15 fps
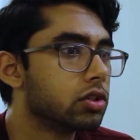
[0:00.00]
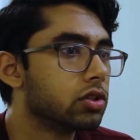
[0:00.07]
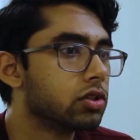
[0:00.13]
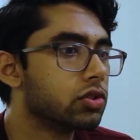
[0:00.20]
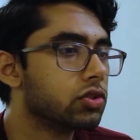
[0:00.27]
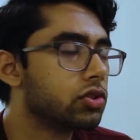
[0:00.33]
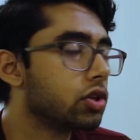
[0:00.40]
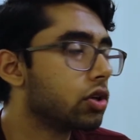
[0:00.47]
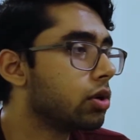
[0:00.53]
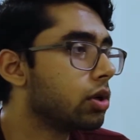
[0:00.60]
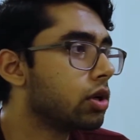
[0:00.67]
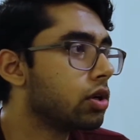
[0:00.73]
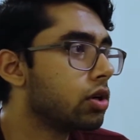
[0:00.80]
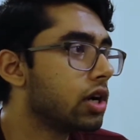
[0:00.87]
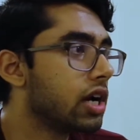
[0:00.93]

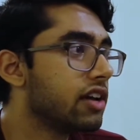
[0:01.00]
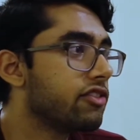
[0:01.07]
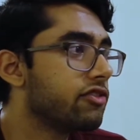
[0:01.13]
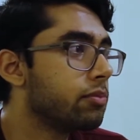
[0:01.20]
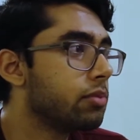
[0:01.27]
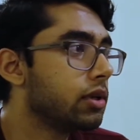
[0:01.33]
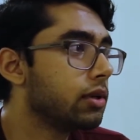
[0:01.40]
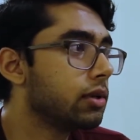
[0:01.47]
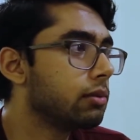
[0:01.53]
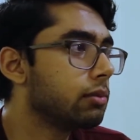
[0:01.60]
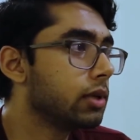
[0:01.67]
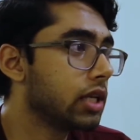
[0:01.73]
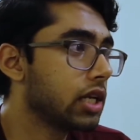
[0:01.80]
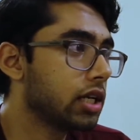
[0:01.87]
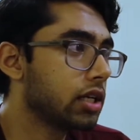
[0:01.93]
So I've been
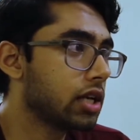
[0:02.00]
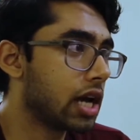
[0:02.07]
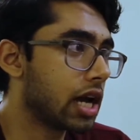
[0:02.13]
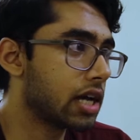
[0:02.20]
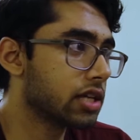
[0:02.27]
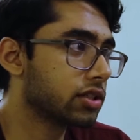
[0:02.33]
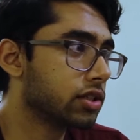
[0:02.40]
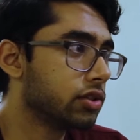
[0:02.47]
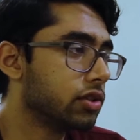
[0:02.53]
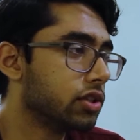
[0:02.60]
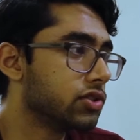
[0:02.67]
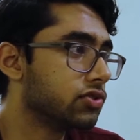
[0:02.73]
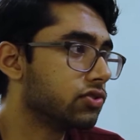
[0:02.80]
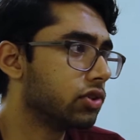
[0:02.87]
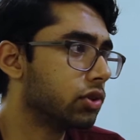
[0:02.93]
meaning to ask you this
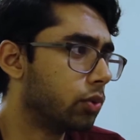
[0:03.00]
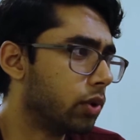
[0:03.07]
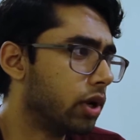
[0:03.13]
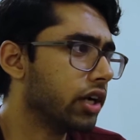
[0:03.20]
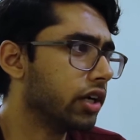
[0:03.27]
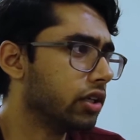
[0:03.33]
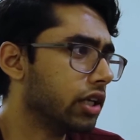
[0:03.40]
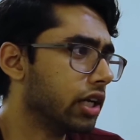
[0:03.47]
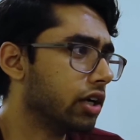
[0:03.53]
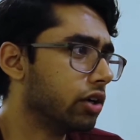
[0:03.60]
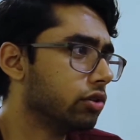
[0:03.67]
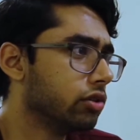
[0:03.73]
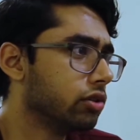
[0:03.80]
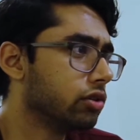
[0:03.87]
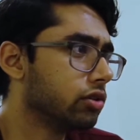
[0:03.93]
for a while
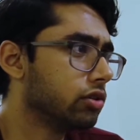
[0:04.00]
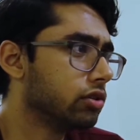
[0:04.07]
now.